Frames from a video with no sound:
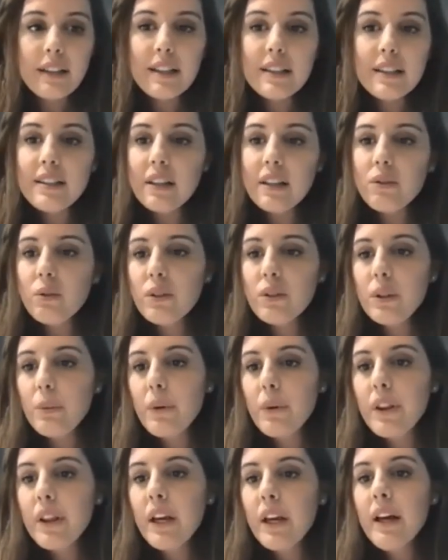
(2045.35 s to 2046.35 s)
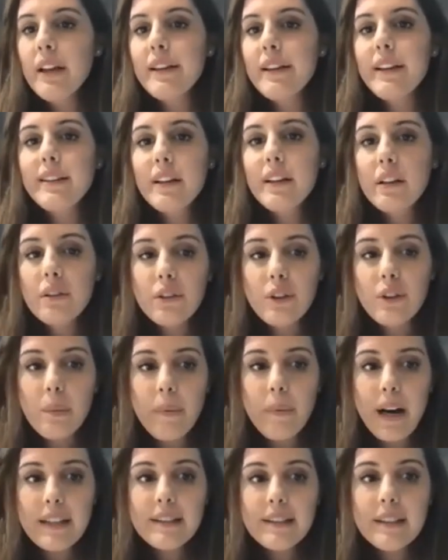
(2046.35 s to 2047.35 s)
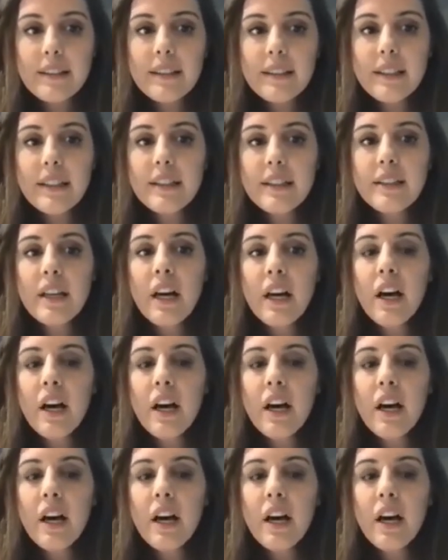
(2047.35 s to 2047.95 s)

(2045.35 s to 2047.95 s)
It's not only with lenticular opacities